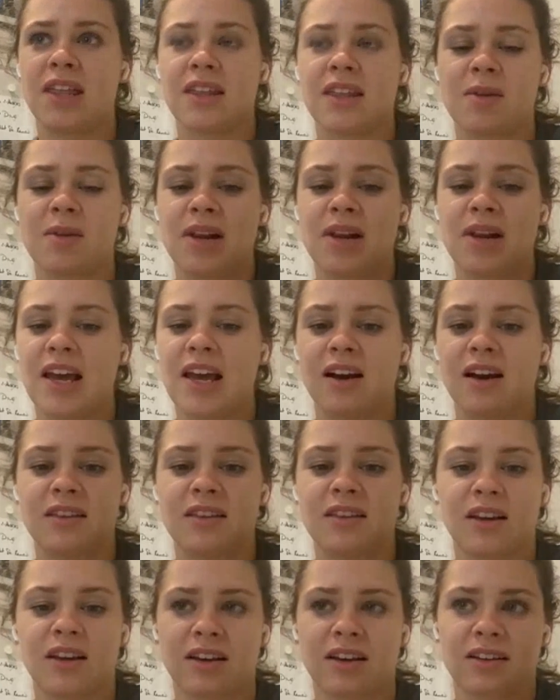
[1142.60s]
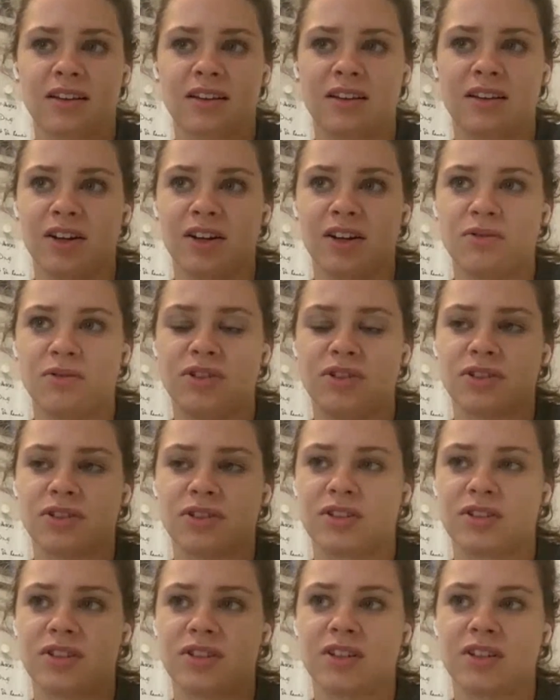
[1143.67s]
way that I play. I think,
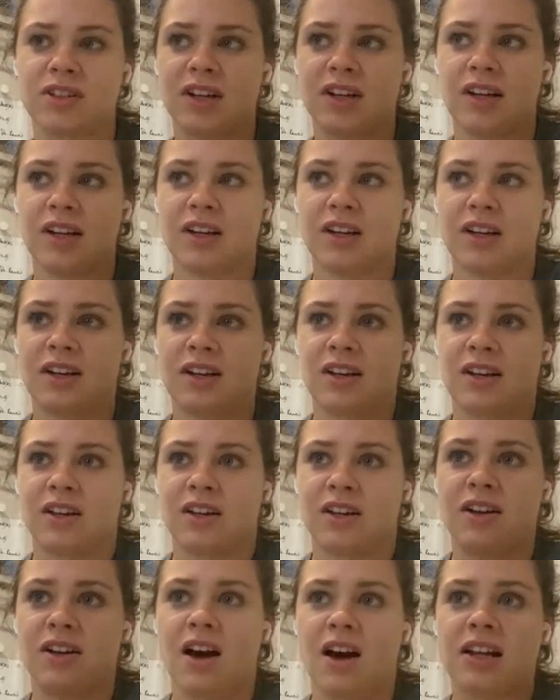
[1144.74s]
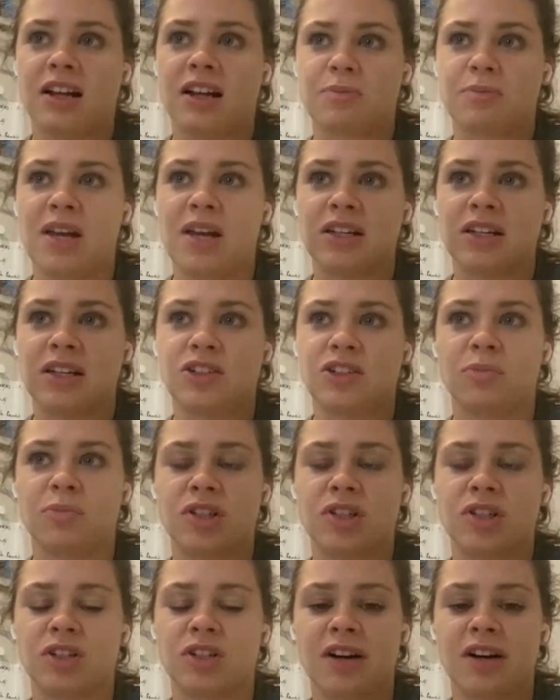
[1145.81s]
just not expending too
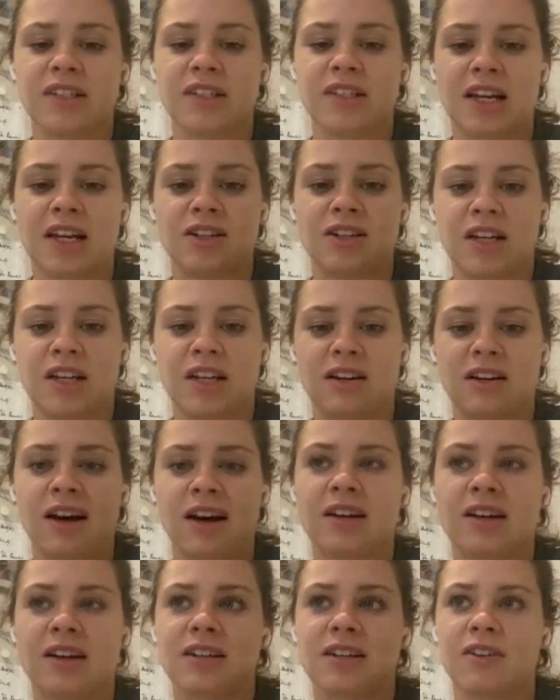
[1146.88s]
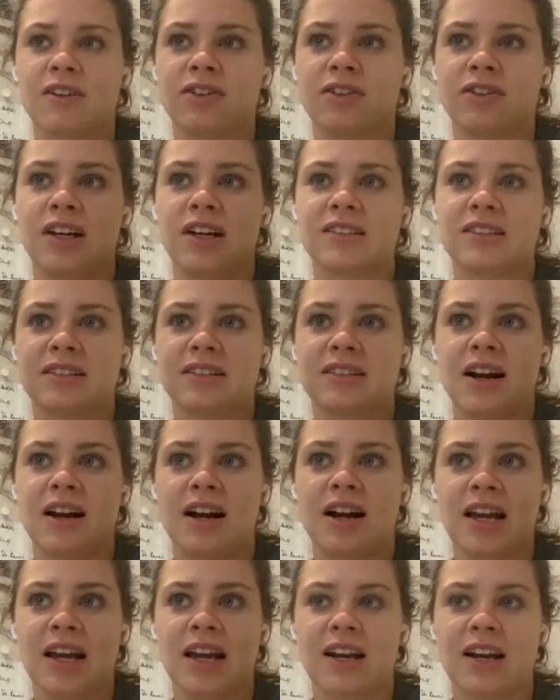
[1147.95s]
much nervous energy and not kind of
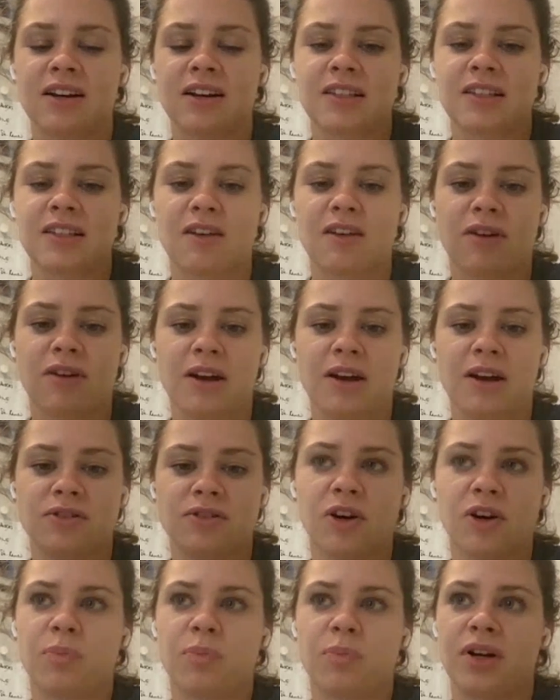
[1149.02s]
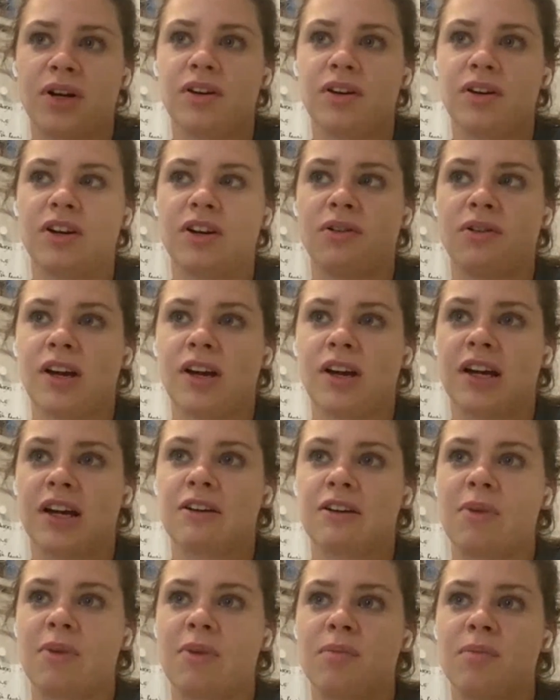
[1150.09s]
unnecessarily getting yourself wound up. And, I
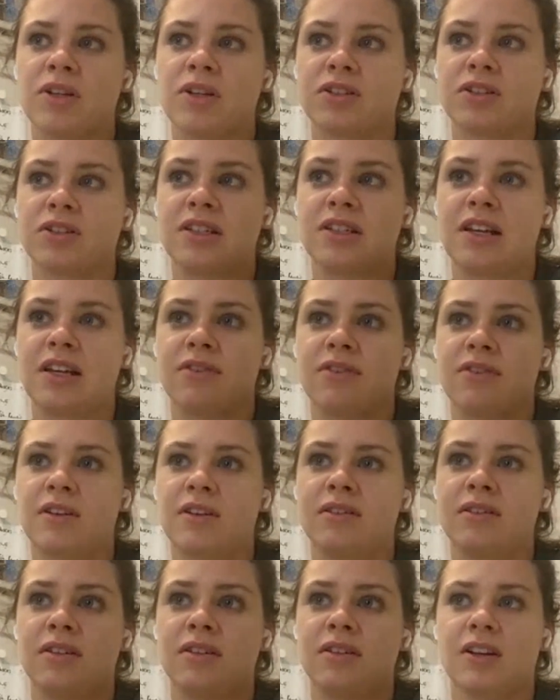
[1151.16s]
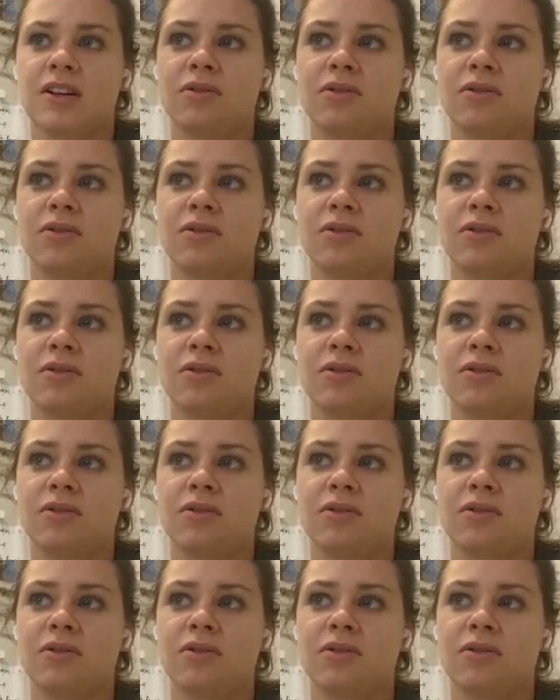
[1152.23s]
can remember just even,